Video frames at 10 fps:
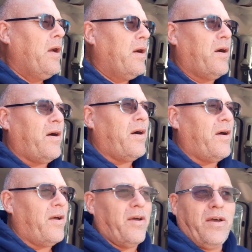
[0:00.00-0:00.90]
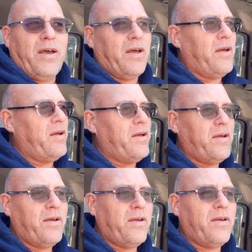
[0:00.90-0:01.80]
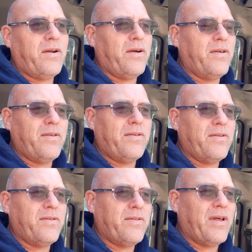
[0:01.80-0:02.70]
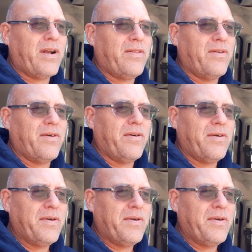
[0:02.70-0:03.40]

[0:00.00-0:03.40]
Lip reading: Uh, a lot of the